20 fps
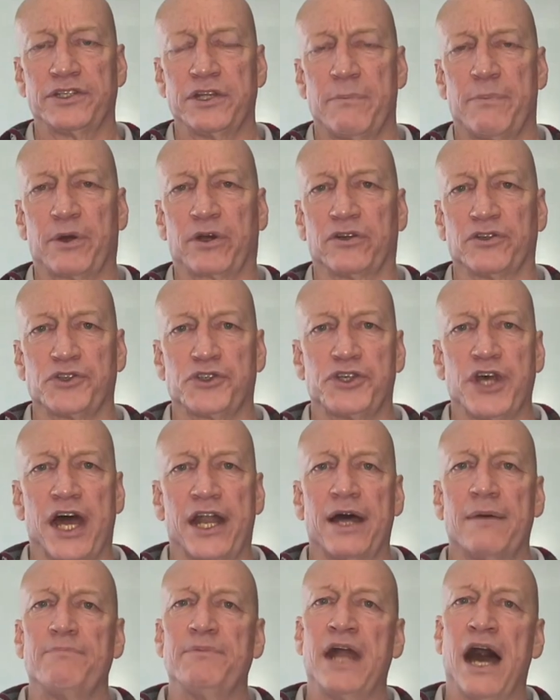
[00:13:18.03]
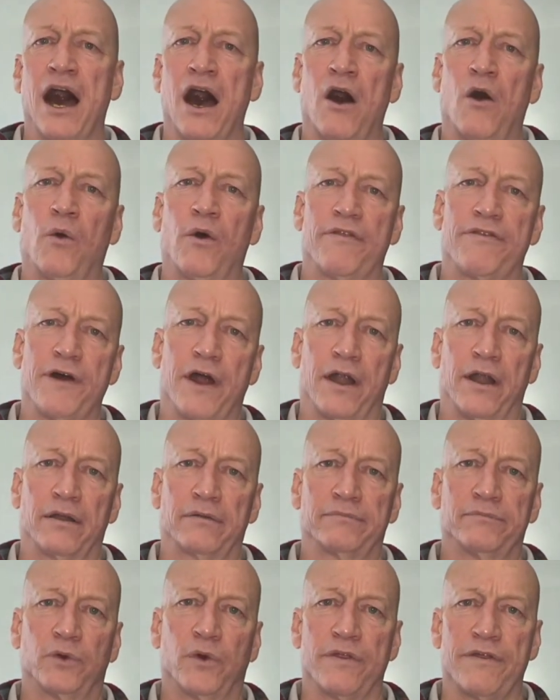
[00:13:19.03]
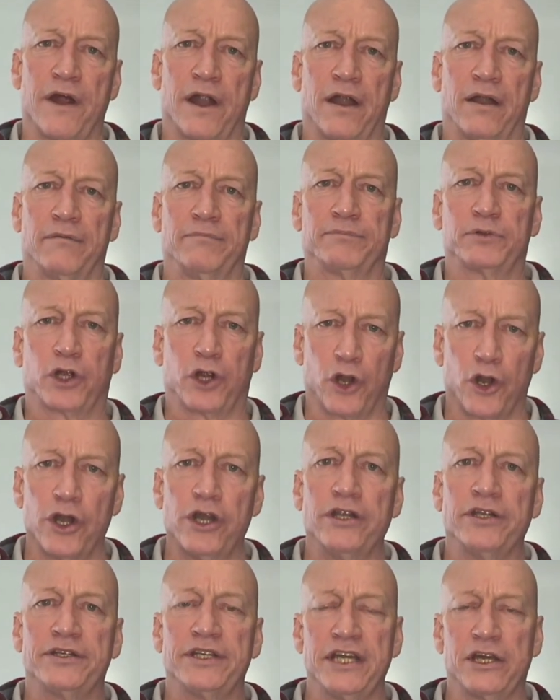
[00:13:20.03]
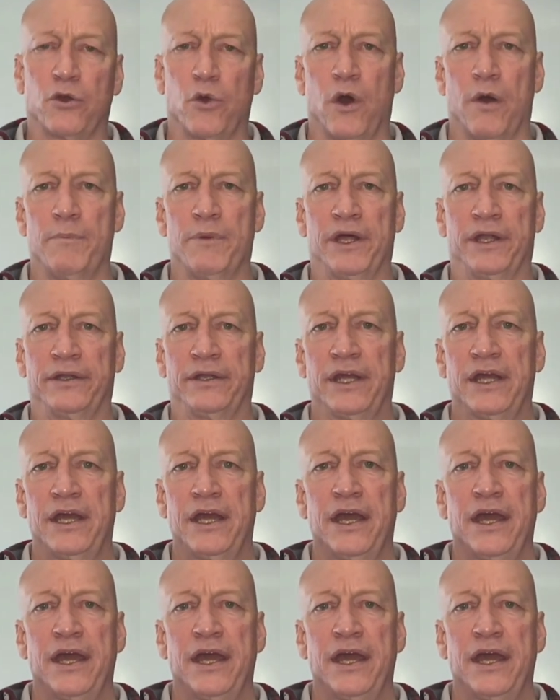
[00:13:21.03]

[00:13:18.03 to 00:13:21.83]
Typical setup now with our current equipment